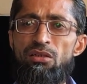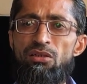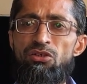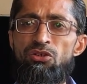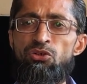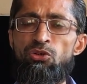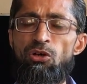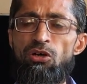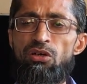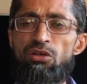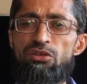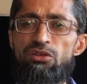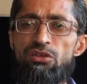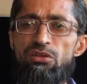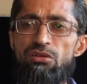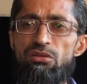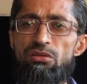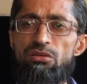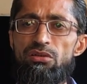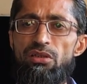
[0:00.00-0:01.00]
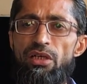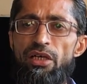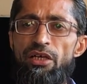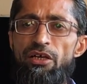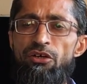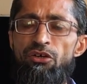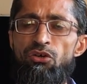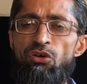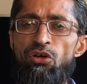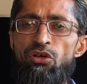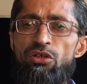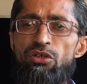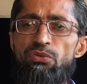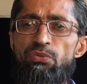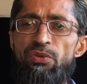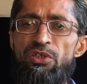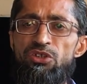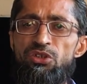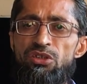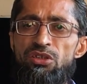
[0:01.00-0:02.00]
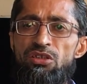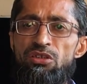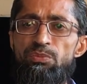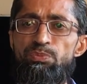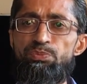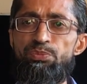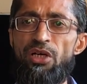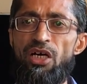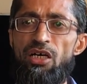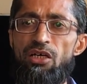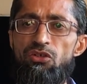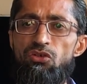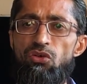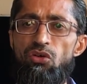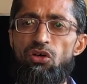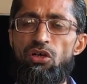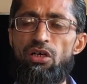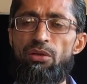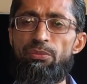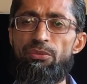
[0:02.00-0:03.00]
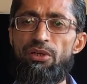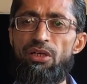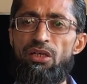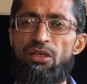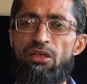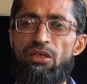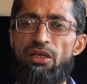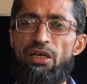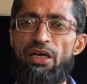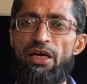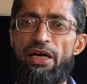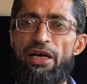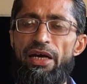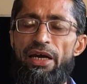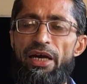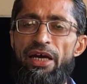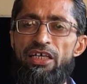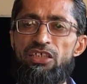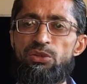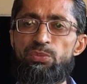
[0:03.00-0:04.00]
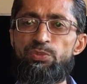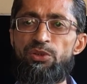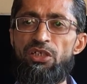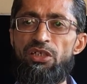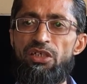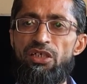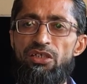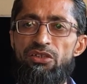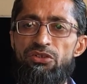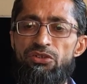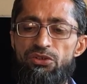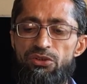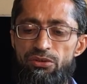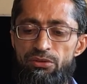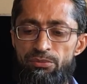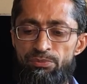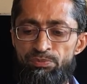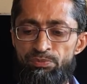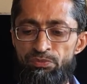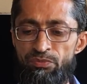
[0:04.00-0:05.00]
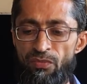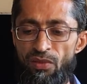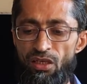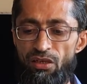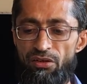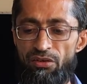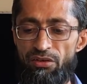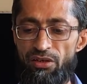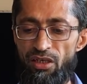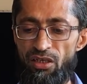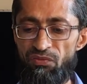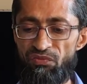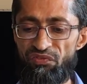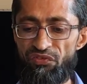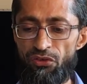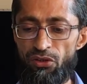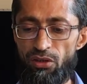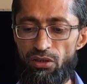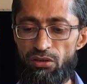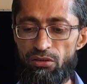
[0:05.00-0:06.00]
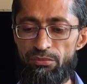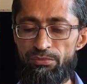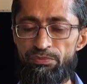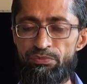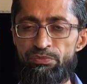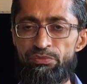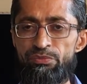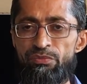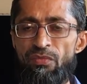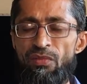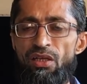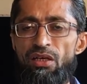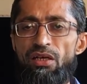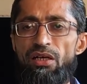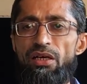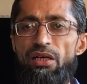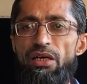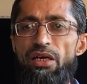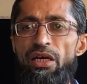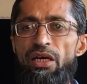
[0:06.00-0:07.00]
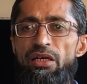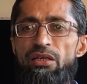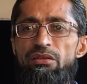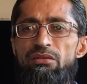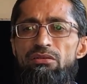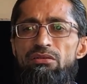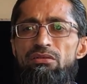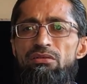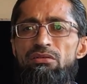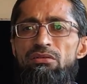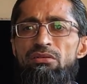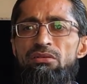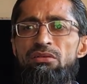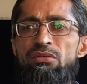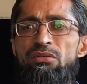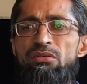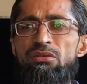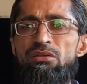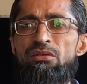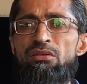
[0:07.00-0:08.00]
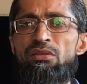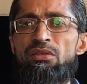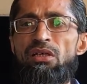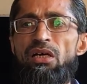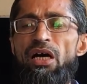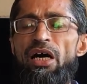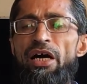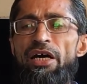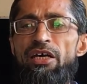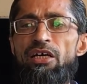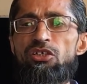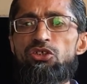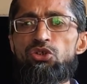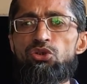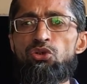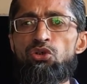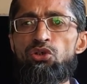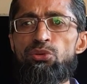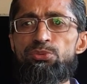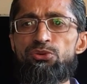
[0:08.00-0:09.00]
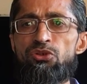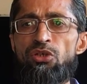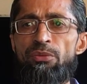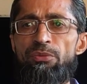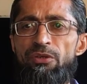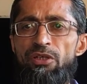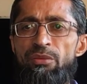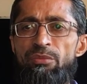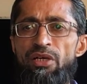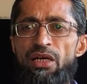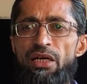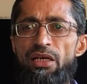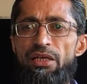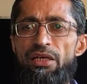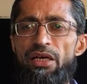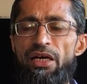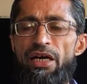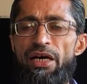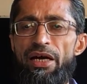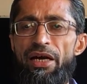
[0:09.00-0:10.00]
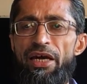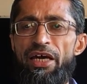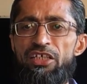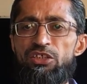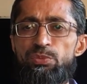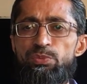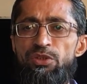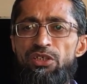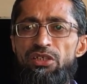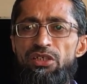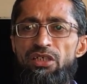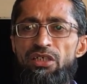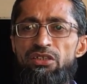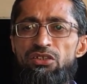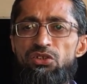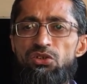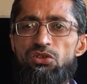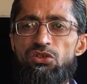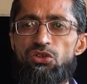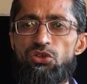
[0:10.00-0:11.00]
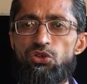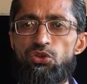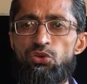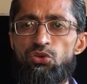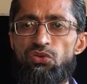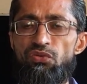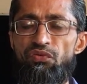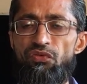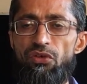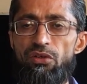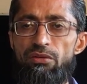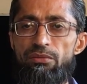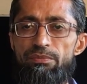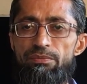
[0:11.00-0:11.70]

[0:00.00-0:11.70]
north and northwestern part of India experience rainfall, and higher slopes of Himalaya experience snowfall.